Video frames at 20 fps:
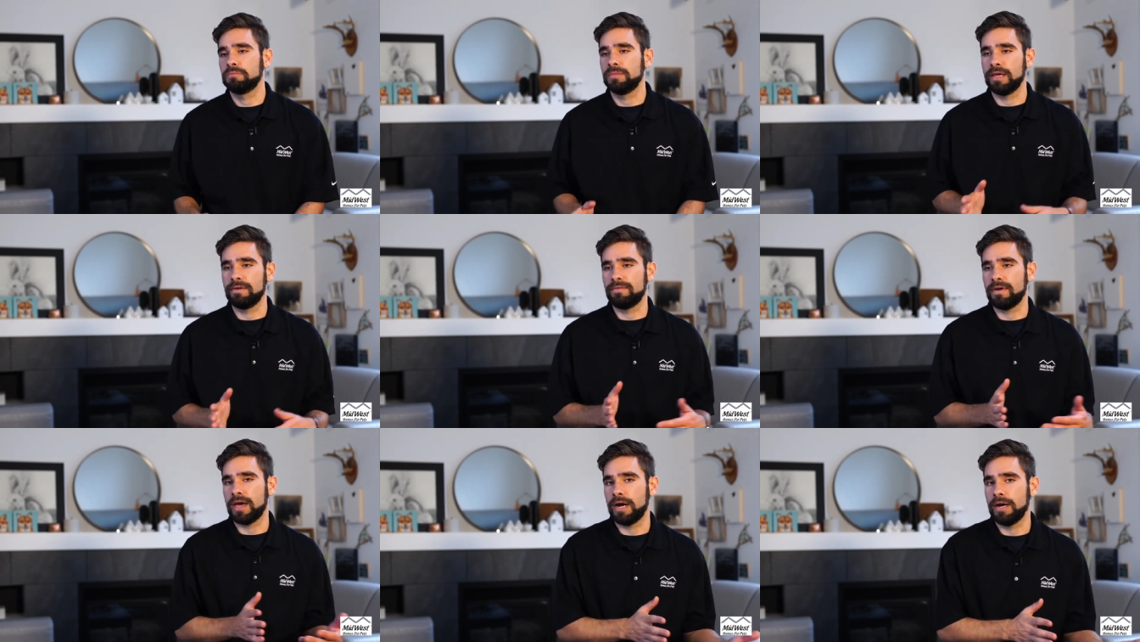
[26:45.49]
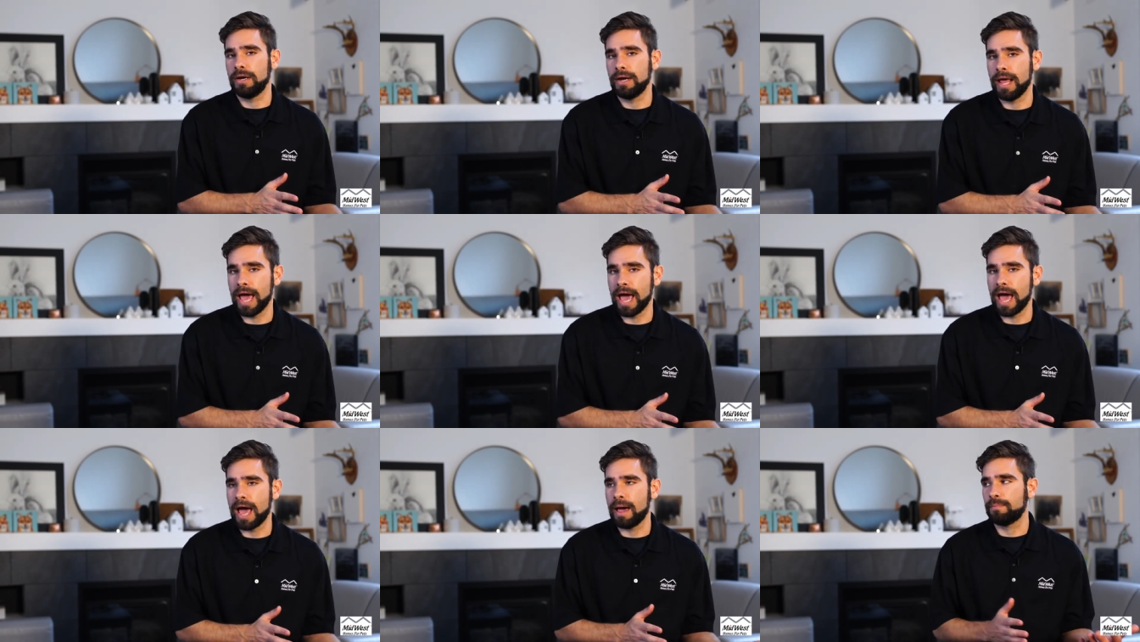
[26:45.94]
They've had a
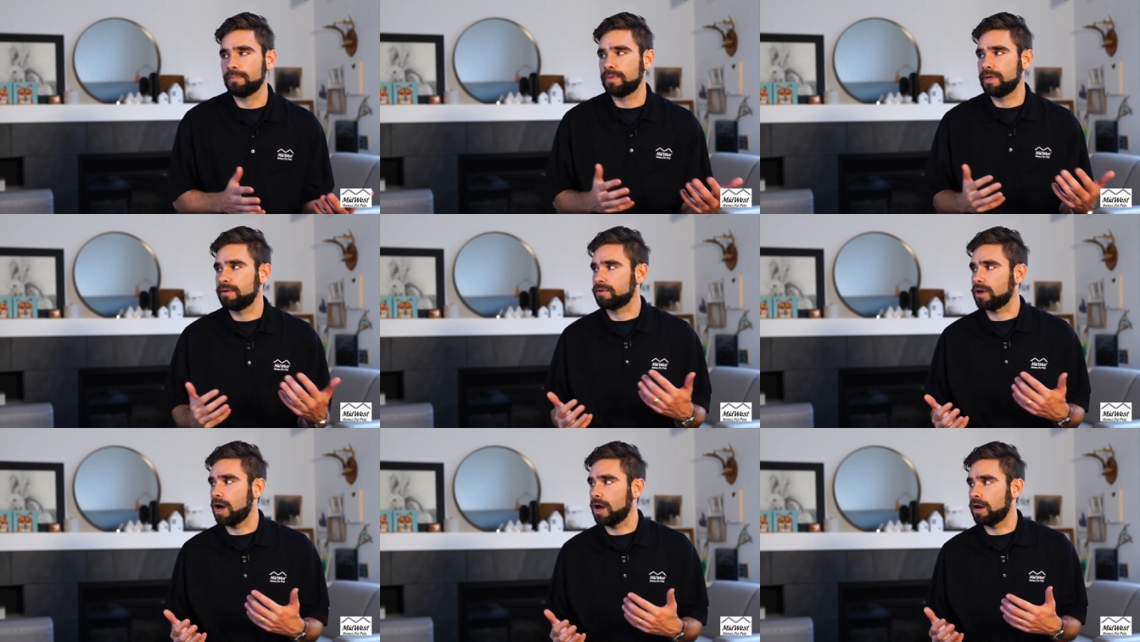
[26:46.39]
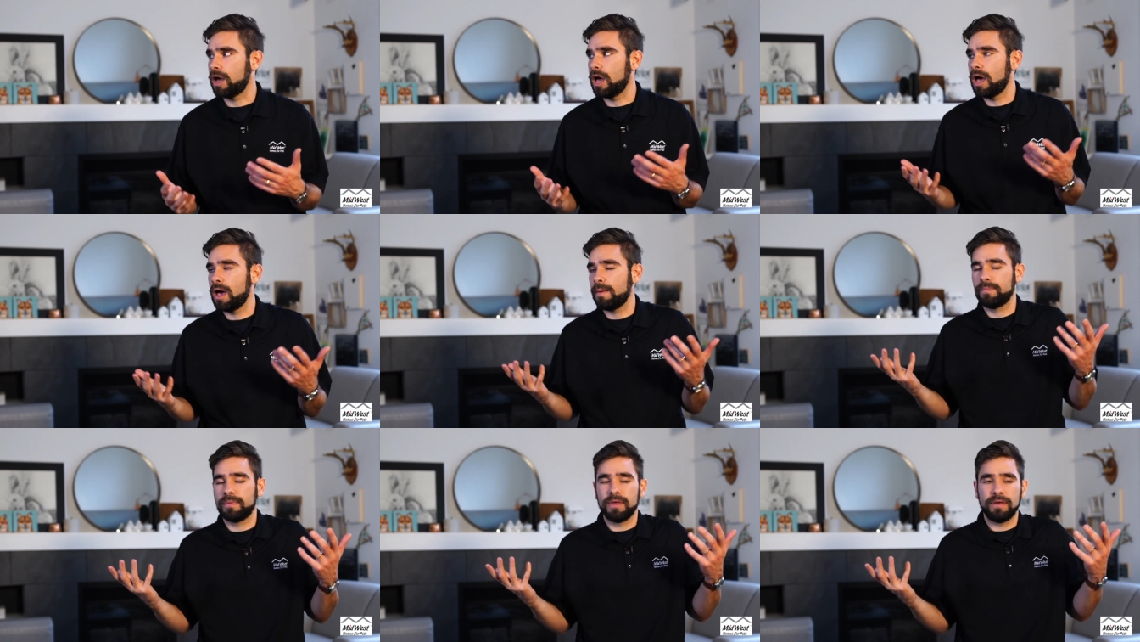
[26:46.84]
nap, they've got
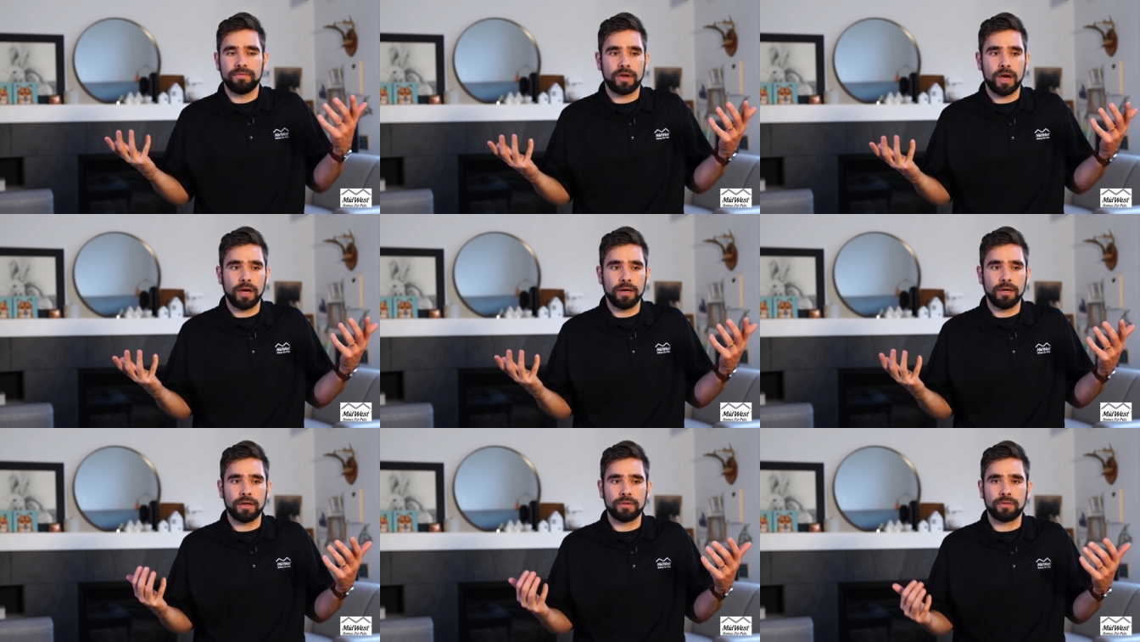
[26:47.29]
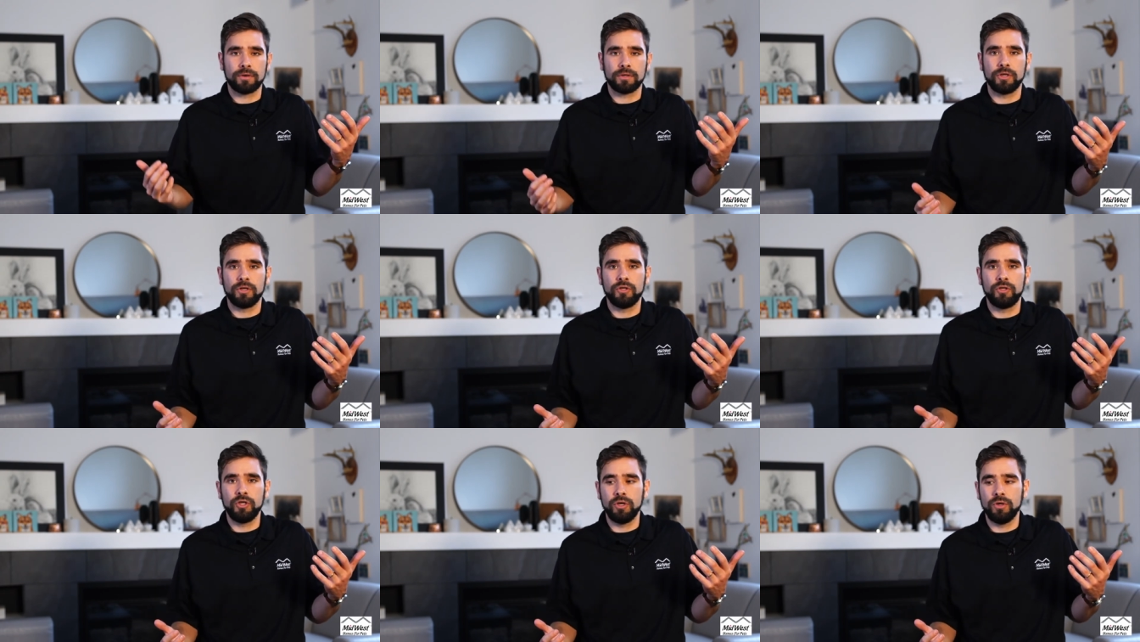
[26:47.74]
up, they've got
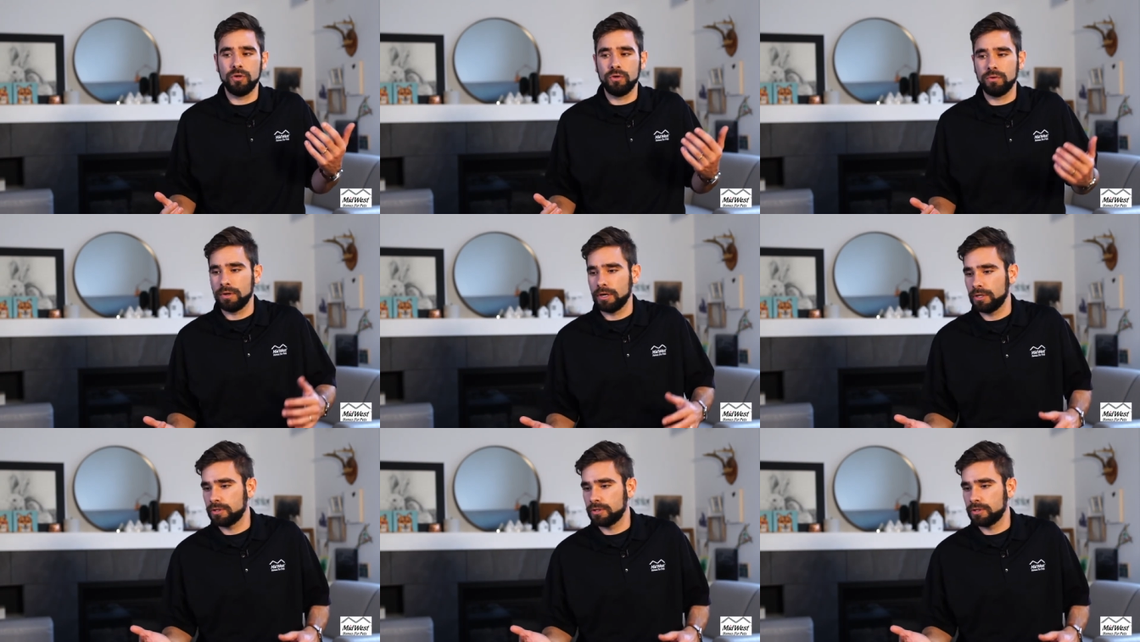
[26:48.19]
nothing to do,